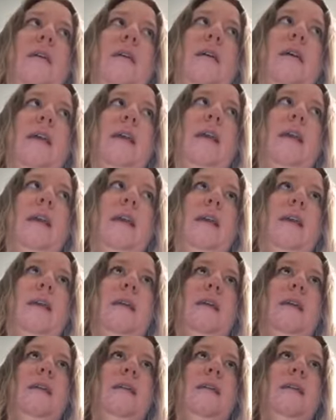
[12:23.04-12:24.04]

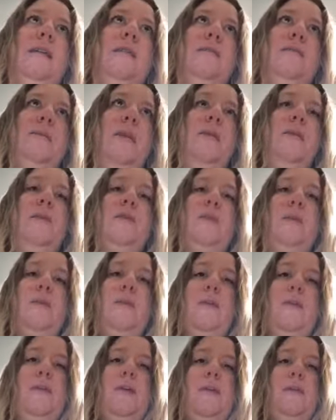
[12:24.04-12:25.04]
a membership
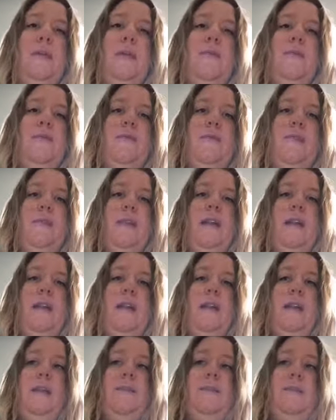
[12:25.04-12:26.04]
program if
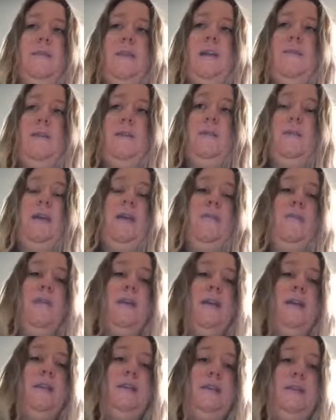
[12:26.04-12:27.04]
you love
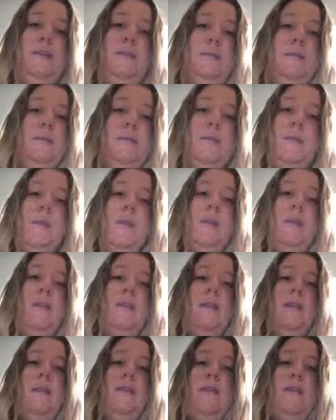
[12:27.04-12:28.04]
what I do,
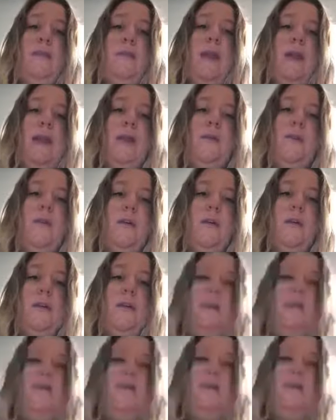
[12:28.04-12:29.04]
love the way I work,
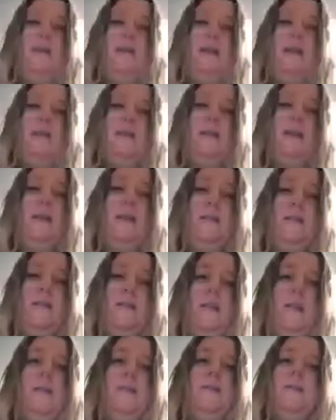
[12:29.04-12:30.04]
if it's a hell yes for
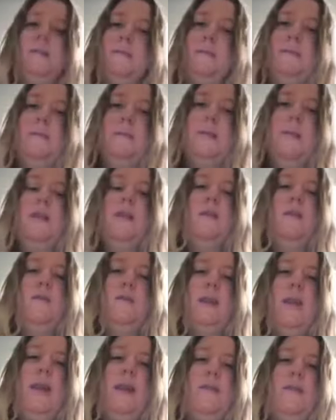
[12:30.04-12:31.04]
you,
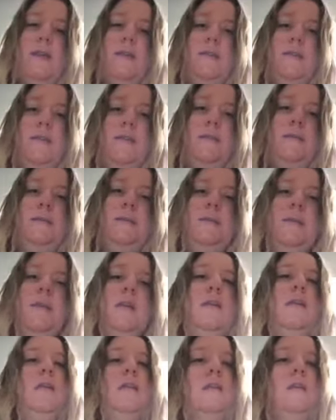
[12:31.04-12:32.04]
we have that too.
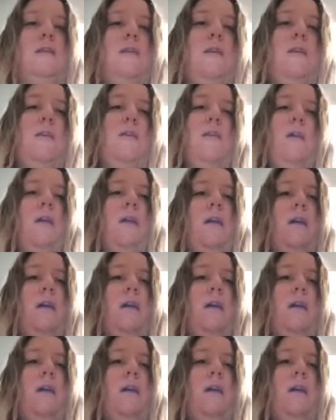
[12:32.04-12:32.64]
So